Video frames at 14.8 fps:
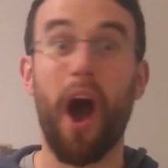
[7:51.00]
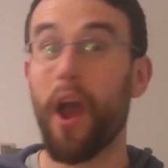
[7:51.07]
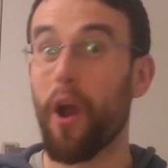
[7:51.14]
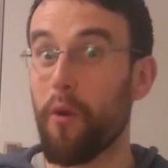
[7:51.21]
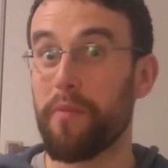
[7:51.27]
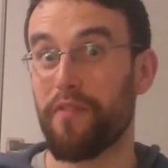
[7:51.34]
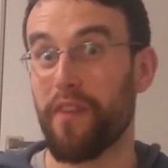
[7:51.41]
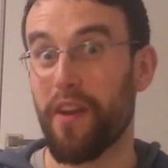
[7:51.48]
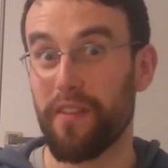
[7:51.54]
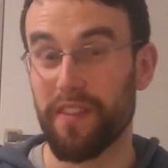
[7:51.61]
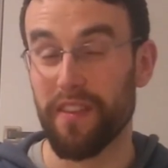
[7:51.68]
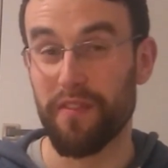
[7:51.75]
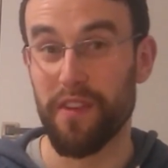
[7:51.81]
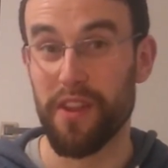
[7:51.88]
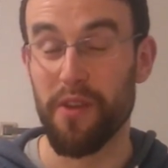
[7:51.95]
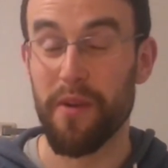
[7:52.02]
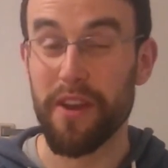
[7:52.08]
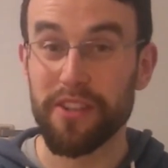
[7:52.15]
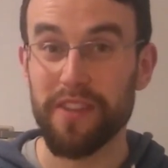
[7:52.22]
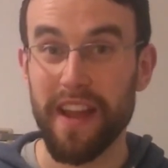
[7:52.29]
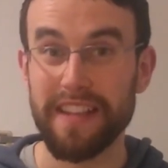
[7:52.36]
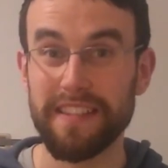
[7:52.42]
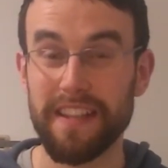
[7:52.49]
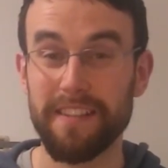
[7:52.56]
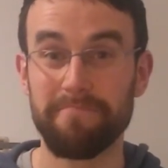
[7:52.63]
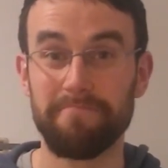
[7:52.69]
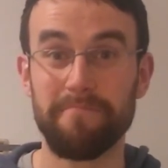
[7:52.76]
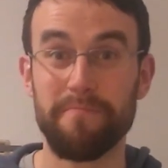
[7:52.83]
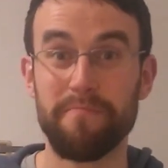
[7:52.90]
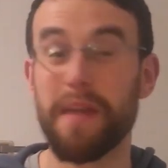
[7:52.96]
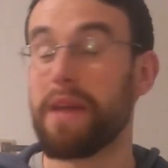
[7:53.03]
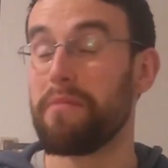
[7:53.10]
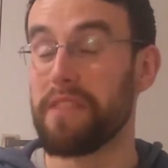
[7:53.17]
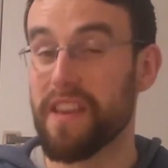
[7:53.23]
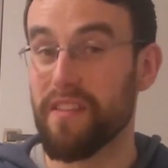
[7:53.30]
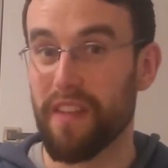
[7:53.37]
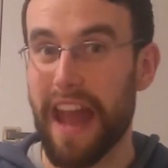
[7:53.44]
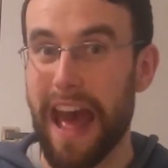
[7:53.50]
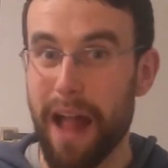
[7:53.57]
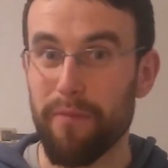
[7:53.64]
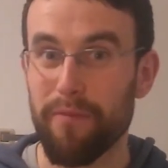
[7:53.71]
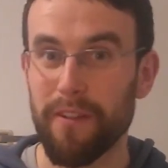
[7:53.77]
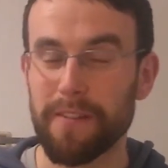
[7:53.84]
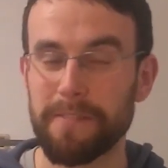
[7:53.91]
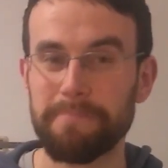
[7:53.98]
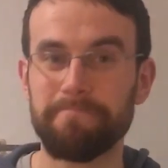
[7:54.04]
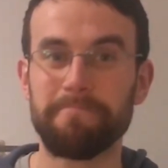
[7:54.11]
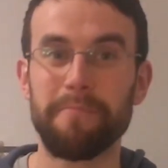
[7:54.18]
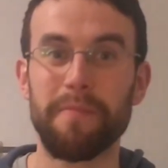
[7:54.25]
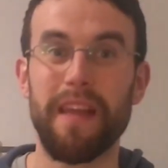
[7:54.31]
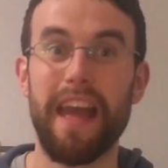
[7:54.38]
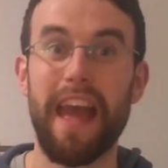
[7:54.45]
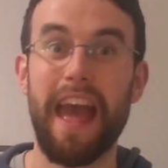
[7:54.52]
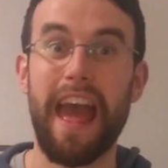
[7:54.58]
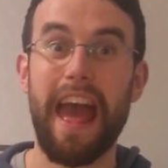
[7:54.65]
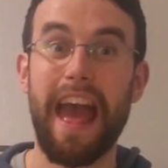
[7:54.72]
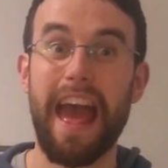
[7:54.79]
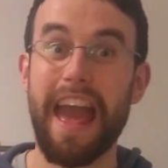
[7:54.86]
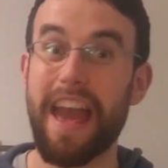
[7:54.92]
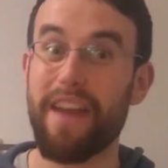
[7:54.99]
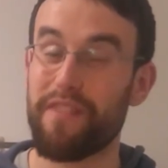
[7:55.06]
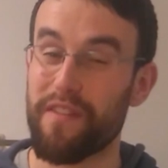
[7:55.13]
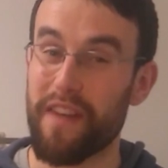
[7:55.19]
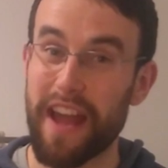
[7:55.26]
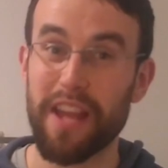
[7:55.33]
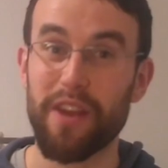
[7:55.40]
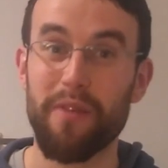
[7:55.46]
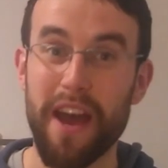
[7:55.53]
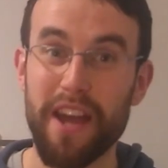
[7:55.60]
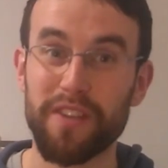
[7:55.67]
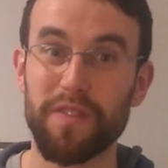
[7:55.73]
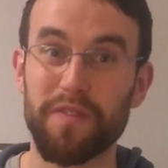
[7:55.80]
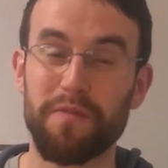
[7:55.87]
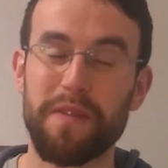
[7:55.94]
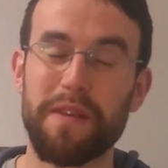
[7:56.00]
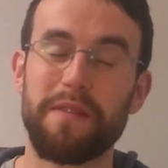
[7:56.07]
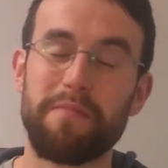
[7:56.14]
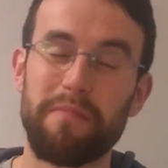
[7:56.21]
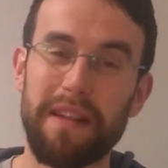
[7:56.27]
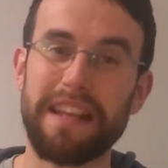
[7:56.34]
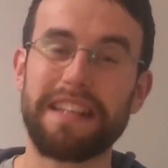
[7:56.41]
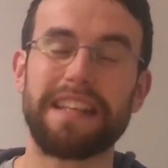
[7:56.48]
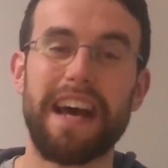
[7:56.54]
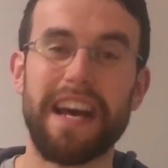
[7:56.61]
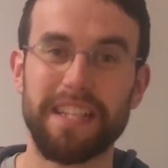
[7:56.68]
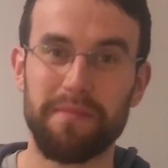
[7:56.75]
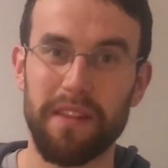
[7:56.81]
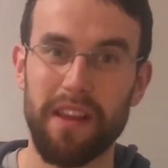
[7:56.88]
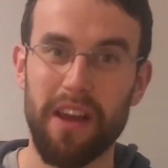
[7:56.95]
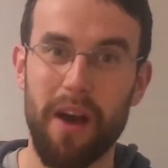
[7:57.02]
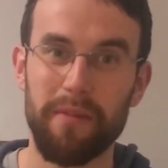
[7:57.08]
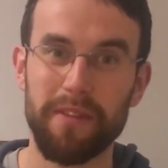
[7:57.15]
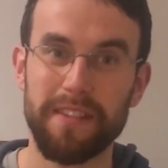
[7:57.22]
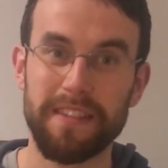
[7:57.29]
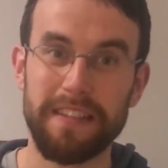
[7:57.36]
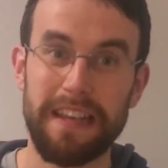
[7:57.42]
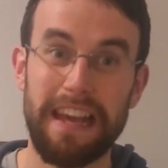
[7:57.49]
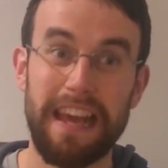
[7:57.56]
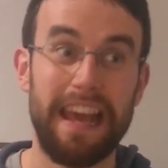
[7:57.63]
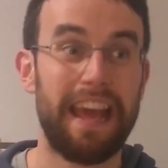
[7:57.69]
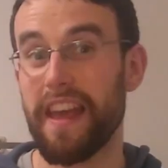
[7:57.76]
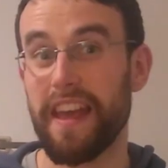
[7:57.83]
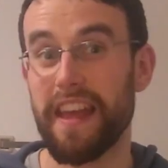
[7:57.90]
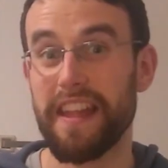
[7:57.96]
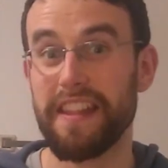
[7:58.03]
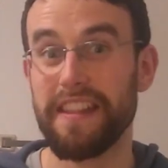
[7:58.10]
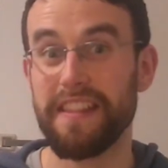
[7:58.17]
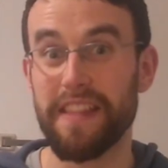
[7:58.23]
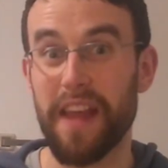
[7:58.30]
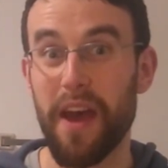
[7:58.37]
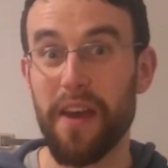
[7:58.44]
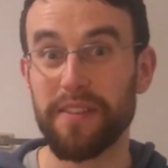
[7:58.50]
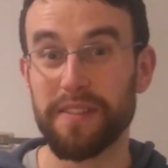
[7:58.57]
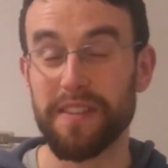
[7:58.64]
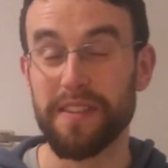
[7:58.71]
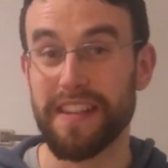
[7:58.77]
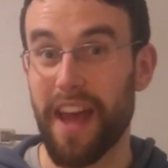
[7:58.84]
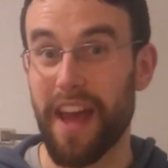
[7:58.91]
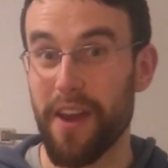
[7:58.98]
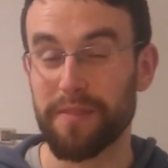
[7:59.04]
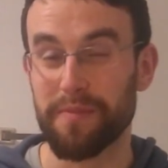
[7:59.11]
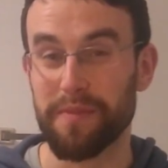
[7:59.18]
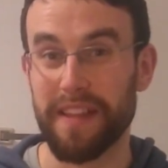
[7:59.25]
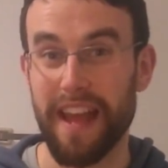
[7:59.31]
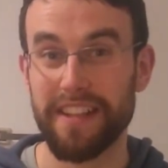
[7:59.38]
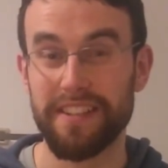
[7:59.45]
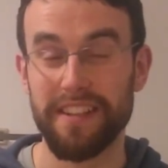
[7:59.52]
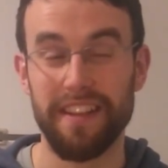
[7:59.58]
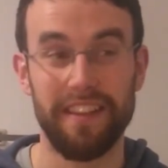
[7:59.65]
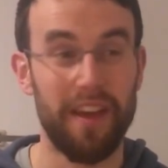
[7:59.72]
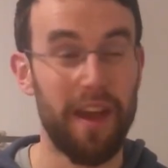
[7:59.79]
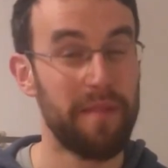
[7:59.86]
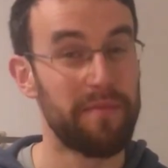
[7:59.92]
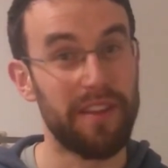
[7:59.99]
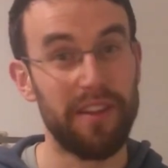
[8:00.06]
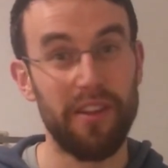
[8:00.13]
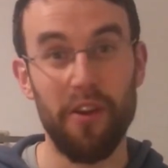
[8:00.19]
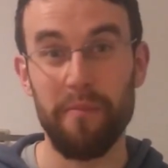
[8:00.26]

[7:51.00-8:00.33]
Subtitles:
I hope you found this video interesting, maybe even helpful. If you have any questions for me, please ask them in the comments. Now's potentially the time to